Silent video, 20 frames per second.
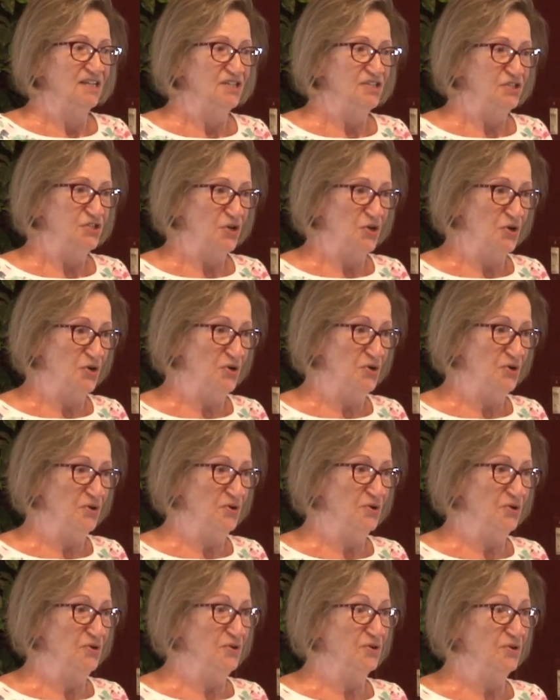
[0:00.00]

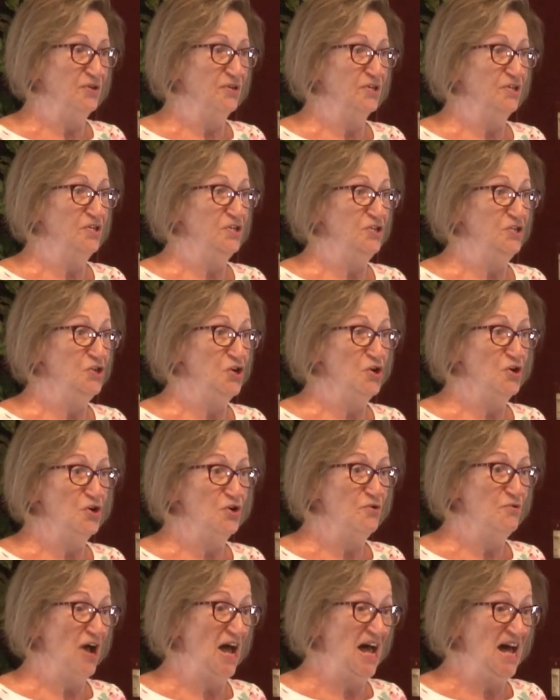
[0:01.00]
Turn
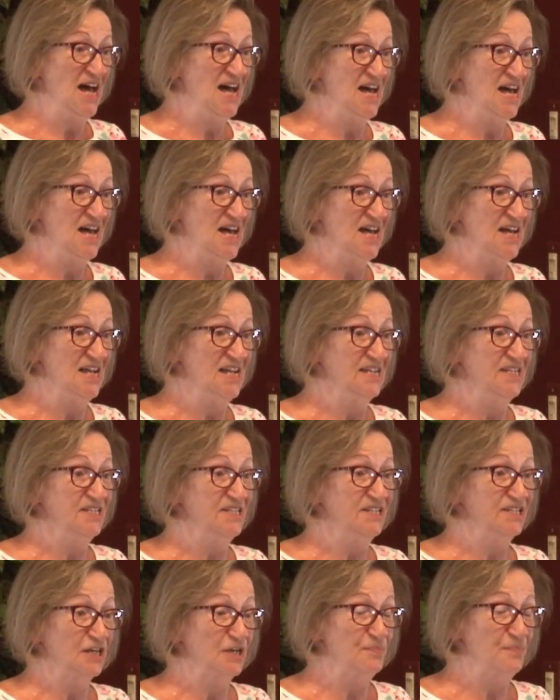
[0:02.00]
your
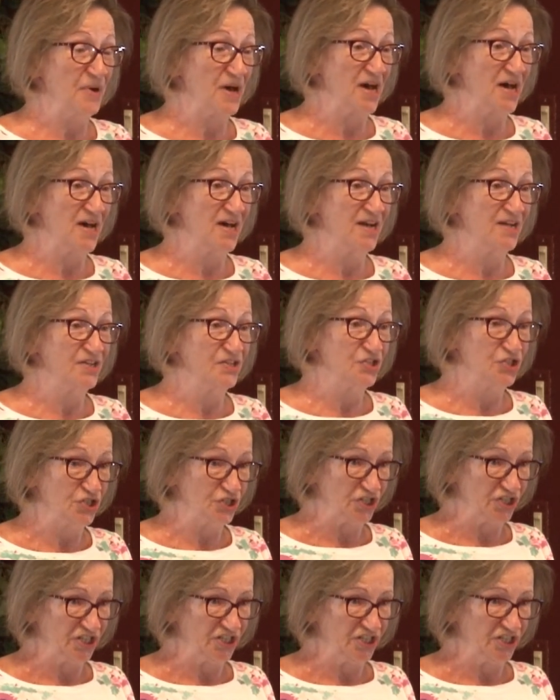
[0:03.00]
eyes upon Jesus,